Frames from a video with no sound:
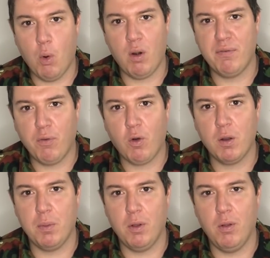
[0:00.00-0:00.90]
more
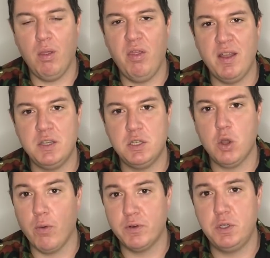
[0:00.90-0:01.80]
affordable than
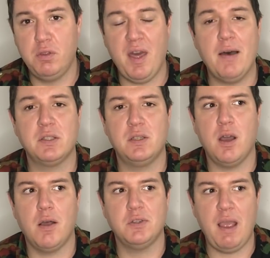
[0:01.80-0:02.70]
over
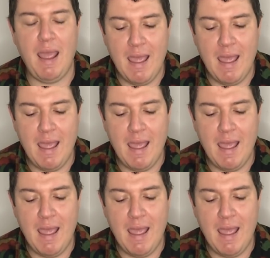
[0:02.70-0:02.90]
$2,000